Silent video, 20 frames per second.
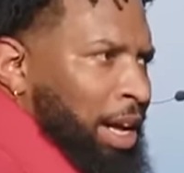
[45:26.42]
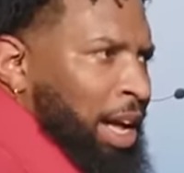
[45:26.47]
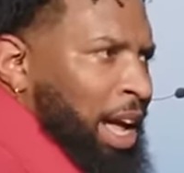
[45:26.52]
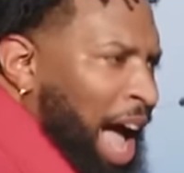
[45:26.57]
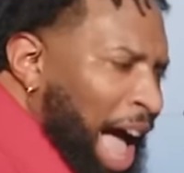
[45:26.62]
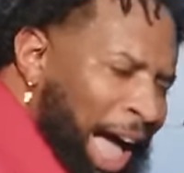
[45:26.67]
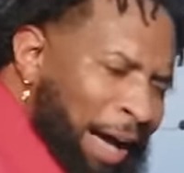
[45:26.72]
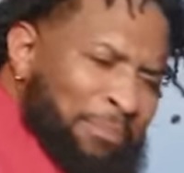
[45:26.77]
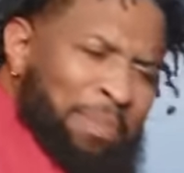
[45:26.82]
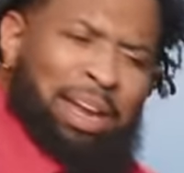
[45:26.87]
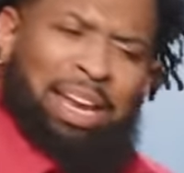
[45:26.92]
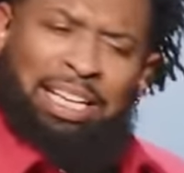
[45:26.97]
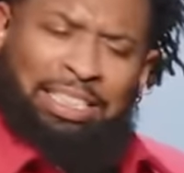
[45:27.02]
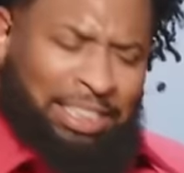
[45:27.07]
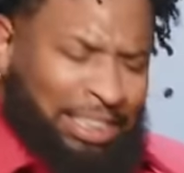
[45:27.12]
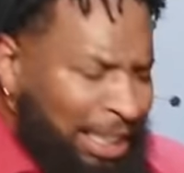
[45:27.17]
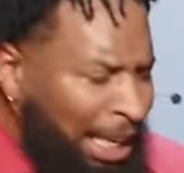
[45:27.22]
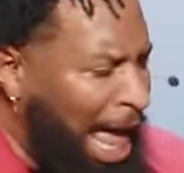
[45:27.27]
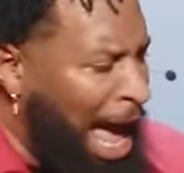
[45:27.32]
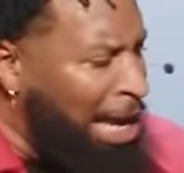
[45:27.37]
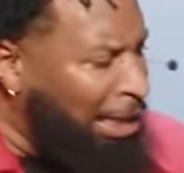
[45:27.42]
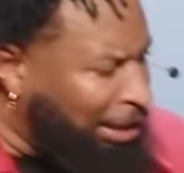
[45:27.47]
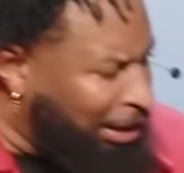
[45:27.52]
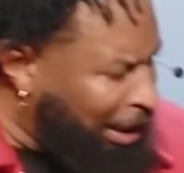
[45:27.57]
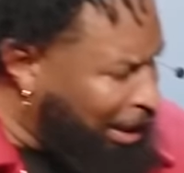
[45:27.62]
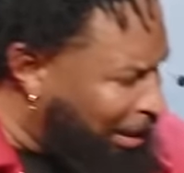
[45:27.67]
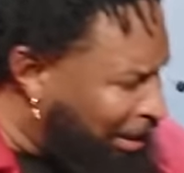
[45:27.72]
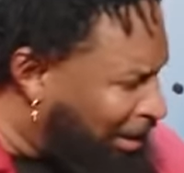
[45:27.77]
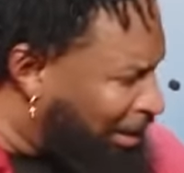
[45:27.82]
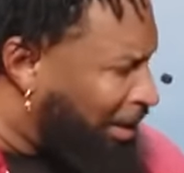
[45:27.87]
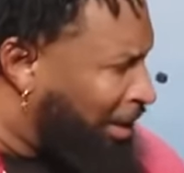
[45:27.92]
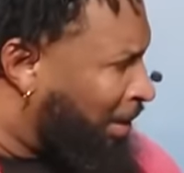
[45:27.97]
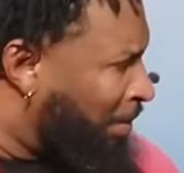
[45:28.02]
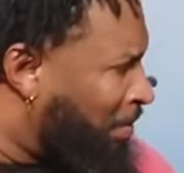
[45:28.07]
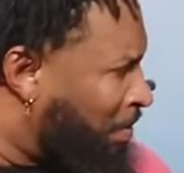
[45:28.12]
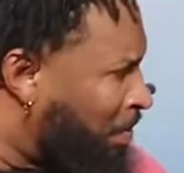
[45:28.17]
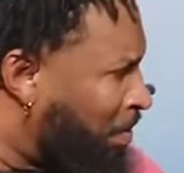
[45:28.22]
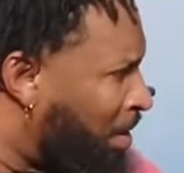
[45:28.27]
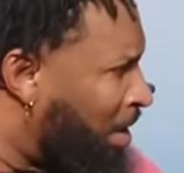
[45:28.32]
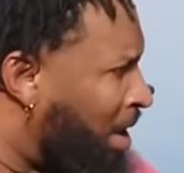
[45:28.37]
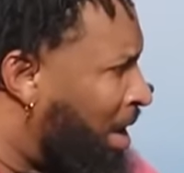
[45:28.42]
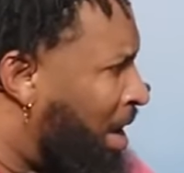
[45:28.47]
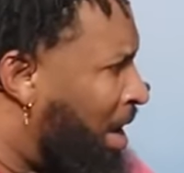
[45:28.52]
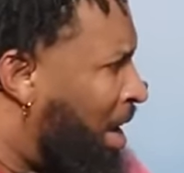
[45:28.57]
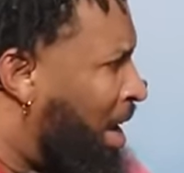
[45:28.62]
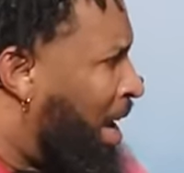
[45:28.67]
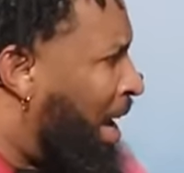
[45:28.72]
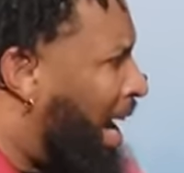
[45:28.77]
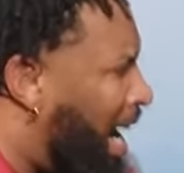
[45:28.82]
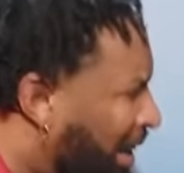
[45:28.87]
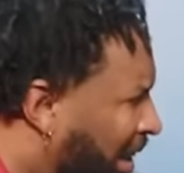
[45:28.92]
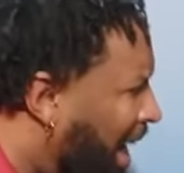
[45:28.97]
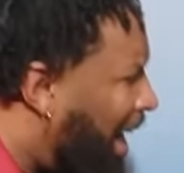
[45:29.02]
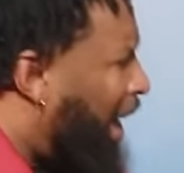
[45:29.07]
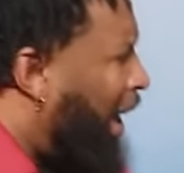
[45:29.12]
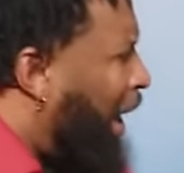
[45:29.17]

How many slices is in a